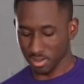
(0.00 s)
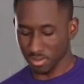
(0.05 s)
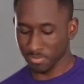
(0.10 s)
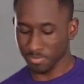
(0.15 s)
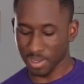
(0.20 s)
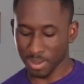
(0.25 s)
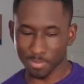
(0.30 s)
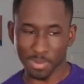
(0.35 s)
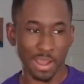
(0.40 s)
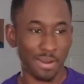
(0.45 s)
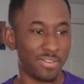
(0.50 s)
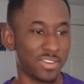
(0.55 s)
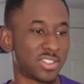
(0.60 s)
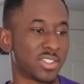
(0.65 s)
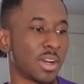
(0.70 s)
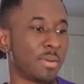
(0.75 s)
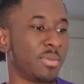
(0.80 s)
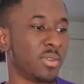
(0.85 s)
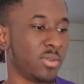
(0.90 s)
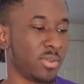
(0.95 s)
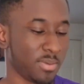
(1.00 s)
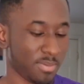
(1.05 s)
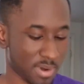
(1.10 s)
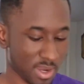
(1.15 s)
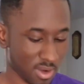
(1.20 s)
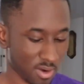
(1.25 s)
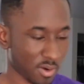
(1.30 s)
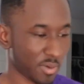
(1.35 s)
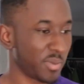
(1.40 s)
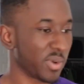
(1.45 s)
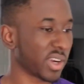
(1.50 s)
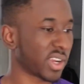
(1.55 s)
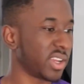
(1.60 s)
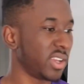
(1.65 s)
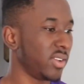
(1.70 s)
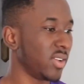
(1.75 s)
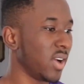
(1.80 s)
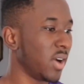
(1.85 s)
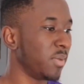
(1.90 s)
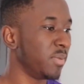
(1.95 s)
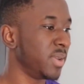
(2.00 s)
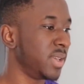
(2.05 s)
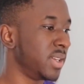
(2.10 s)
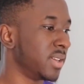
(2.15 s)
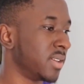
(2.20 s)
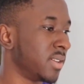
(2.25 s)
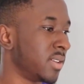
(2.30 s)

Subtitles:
I'm having trouble with my homework. Can you help me?